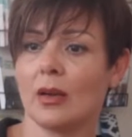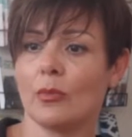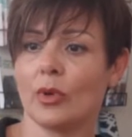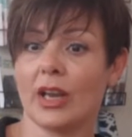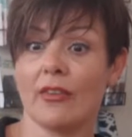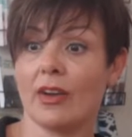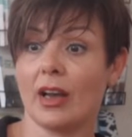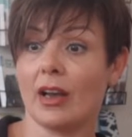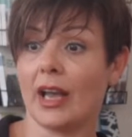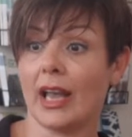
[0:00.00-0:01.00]

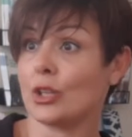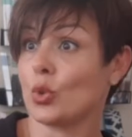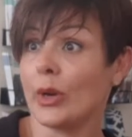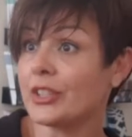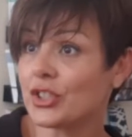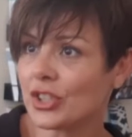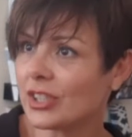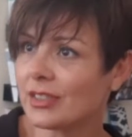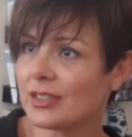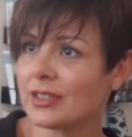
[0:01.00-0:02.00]
whenever I had
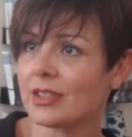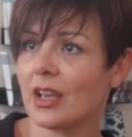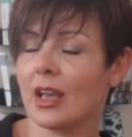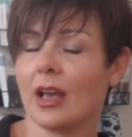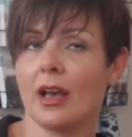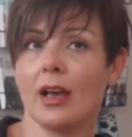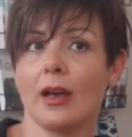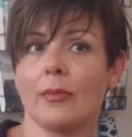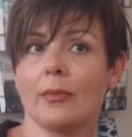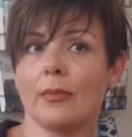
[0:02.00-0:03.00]
questions.
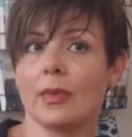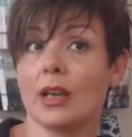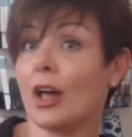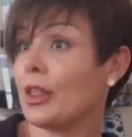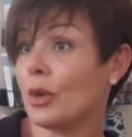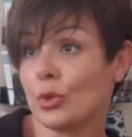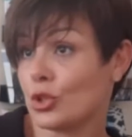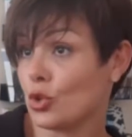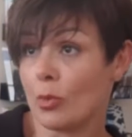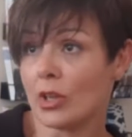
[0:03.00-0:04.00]
Nothing was
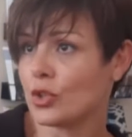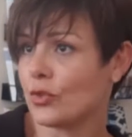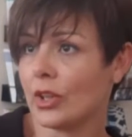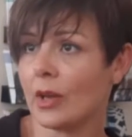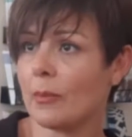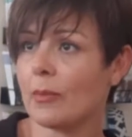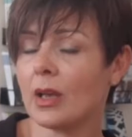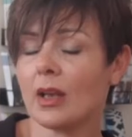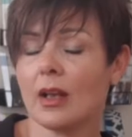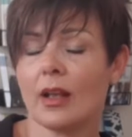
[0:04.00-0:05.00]
too much for them.
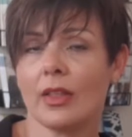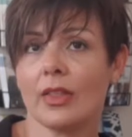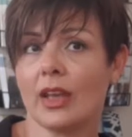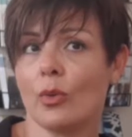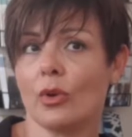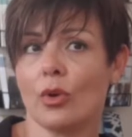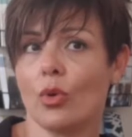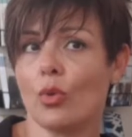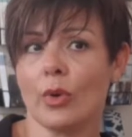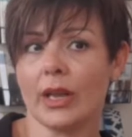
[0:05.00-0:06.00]
They were
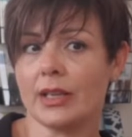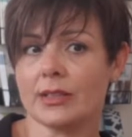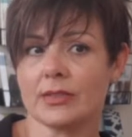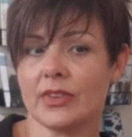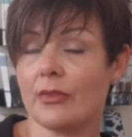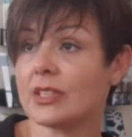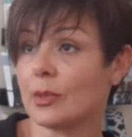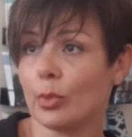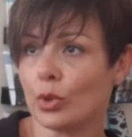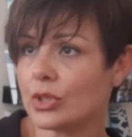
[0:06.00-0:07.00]
always very
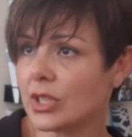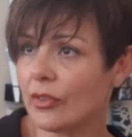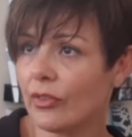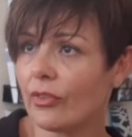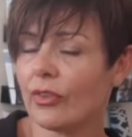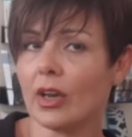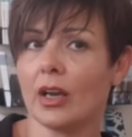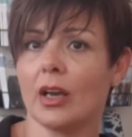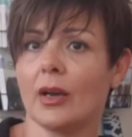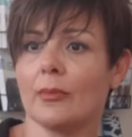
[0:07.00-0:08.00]
supportive.
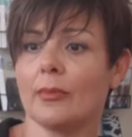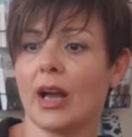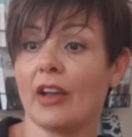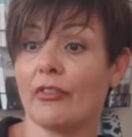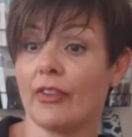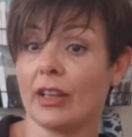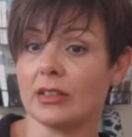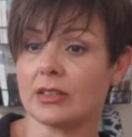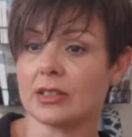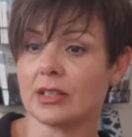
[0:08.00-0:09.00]
I
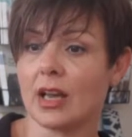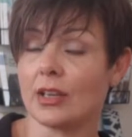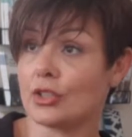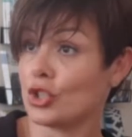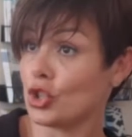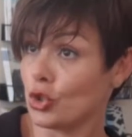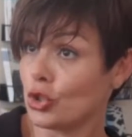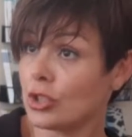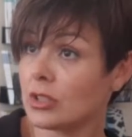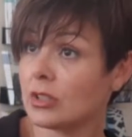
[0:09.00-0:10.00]
felt understood